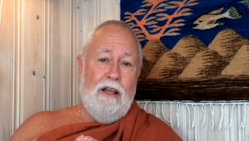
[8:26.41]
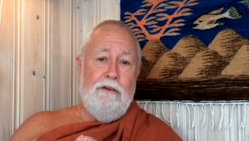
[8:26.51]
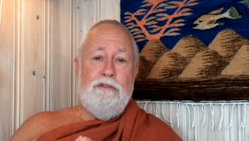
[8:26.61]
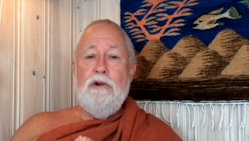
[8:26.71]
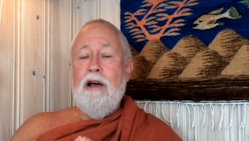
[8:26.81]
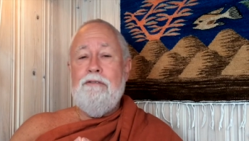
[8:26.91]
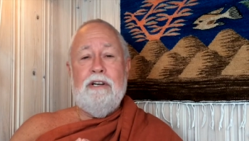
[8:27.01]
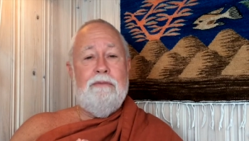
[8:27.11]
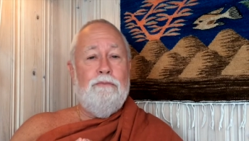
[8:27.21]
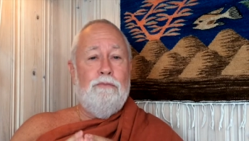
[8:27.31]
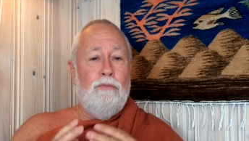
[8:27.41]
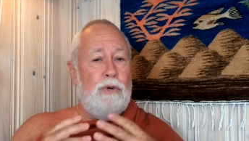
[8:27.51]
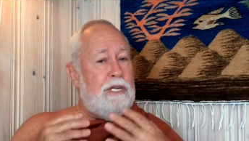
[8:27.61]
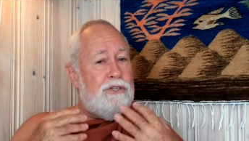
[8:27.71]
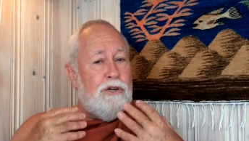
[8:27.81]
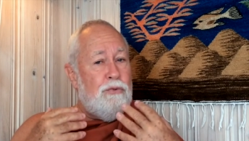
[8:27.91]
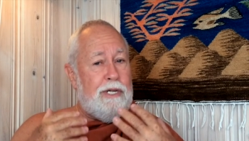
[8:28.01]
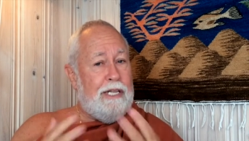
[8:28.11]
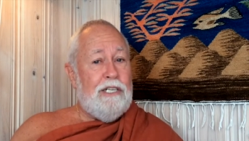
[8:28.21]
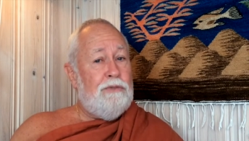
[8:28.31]
If you haven't reached a
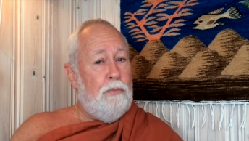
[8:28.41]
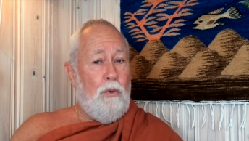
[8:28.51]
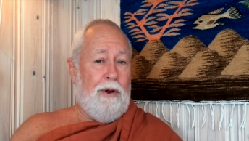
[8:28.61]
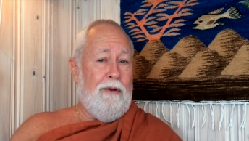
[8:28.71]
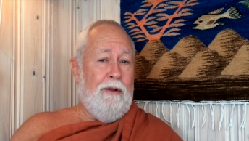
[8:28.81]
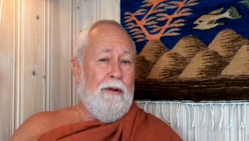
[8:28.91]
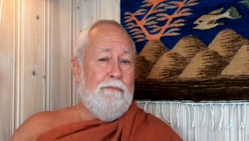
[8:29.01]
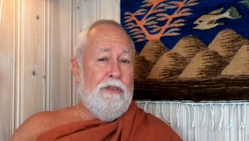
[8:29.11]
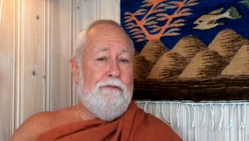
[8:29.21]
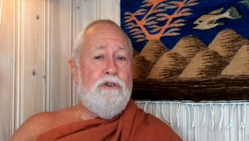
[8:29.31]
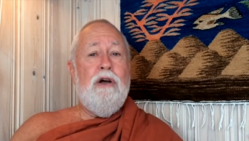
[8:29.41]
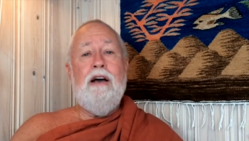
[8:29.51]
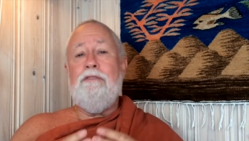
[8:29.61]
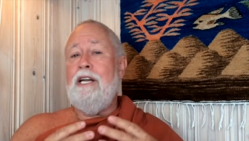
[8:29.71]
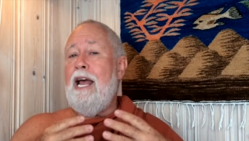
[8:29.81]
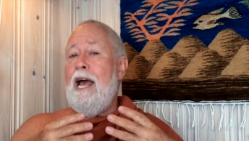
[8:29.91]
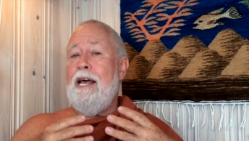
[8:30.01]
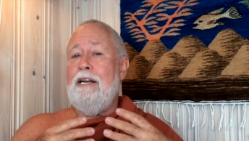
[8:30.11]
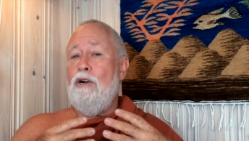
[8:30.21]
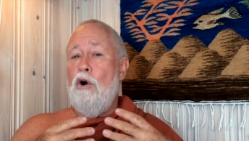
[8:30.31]
release point, if you haven't
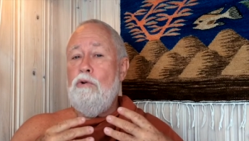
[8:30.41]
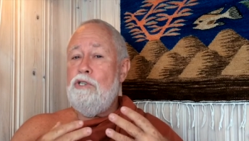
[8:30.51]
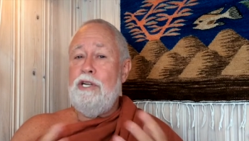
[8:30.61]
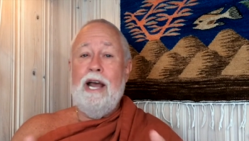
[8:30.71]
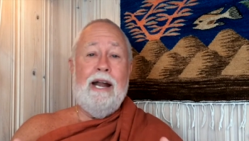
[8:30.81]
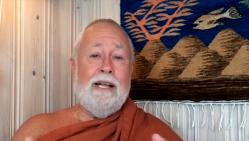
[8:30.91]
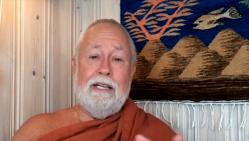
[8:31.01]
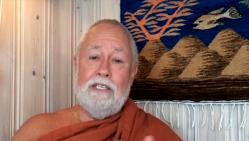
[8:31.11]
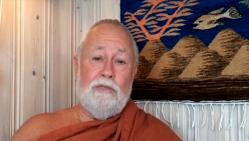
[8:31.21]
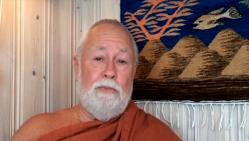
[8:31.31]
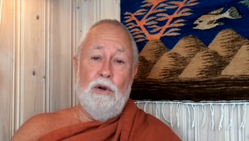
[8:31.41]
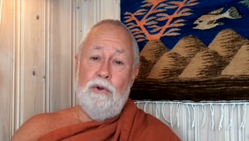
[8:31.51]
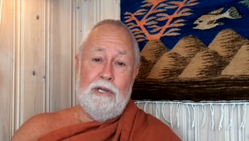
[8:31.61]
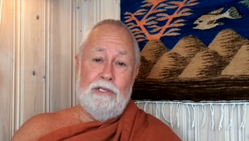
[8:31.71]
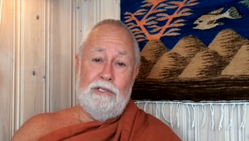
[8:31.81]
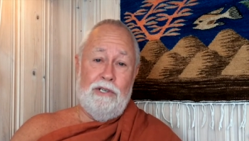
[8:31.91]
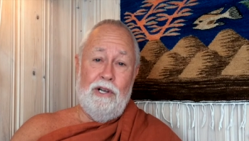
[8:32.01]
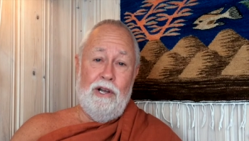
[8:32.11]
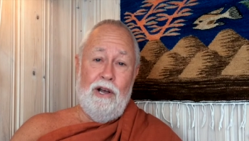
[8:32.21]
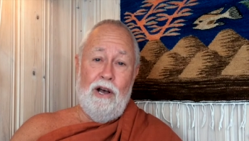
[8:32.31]
had an oceanic experience
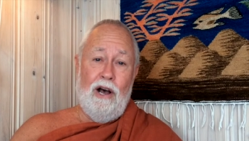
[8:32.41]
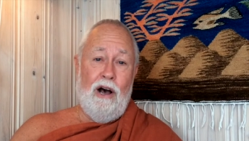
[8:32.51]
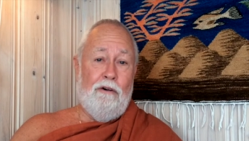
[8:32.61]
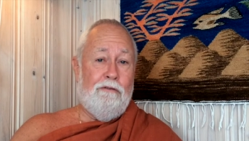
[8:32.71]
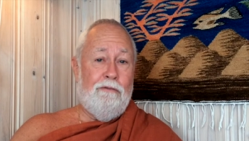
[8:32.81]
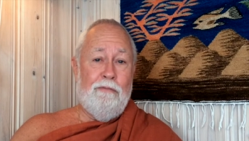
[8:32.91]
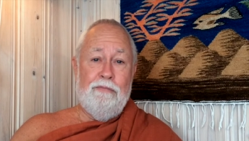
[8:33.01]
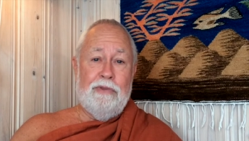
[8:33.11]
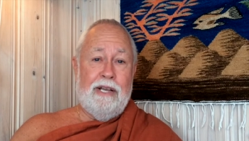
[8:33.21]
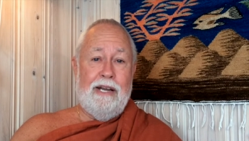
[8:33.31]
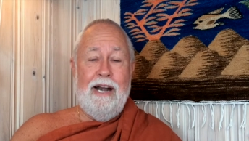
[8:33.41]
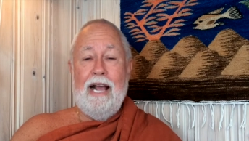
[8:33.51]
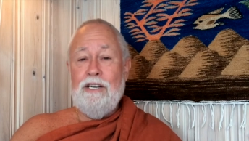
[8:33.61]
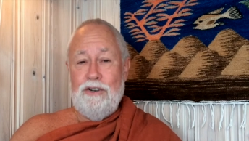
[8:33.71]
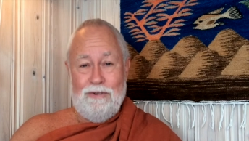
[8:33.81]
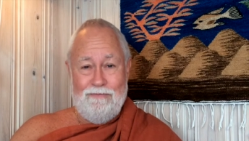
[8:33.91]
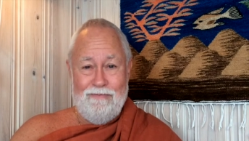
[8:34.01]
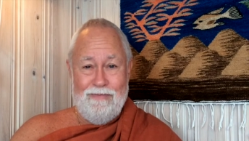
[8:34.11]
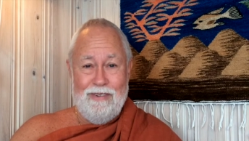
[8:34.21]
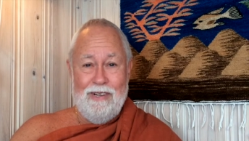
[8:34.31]
of connection
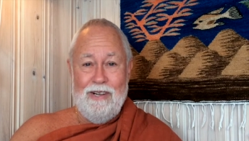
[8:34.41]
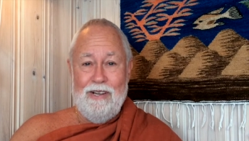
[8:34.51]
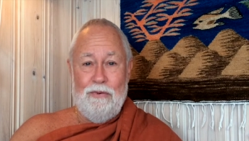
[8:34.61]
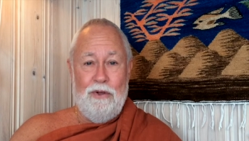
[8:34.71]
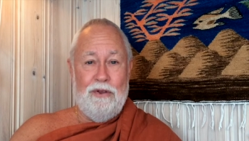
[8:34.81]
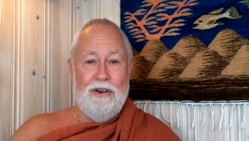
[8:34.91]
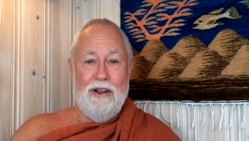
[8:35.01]
with